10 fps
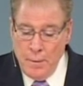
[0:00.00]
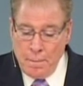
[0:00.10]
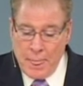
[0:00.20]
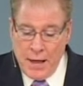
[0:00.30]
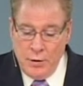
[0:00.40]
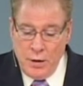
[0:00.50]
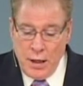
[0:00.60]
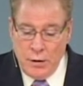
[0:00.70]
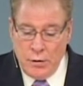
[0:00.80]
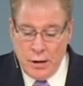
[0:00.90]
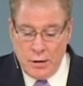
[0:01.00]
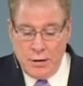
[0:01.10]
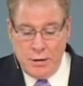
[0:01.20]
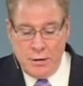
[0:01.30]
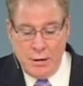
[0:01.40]
And then the
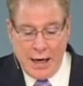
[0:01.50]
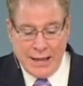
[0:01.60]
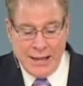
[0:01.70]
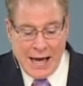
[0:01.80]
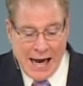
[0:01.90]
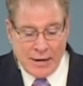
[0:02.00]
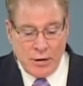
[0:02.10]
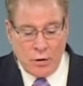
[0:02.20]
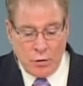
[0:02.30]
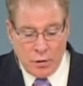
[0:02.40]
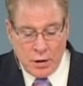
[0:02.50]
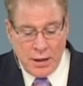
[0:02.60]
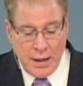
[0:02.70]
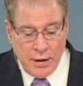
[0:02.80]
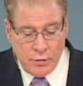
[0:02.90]
didactic or the
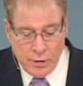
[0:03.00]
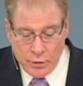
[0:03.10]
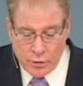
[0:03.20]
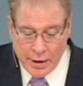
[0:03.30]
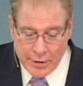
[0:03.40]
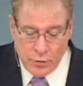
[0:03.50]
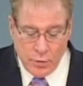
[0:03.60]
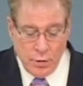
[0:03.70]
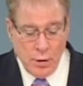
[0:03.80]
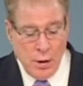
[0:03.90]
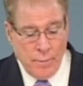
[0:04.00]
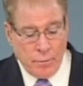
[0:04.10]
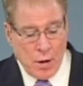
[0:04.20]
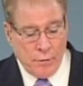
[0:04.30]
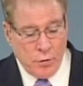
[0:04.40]
teaching section
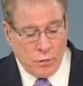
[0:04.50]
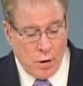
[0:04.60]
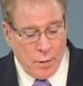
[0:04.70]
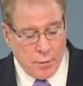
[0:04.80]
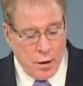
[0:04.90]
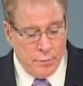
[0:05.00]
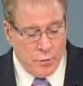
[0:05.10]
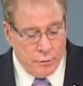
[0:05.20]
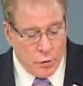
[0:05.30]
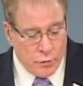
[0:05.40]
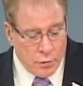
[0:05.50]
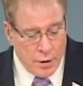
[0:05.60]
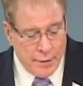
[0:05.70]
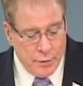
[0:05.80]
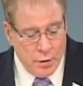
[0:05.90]
of the psalm comes in verse
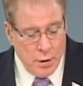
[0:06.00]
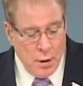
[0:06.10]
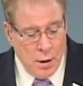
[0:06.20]
eleven,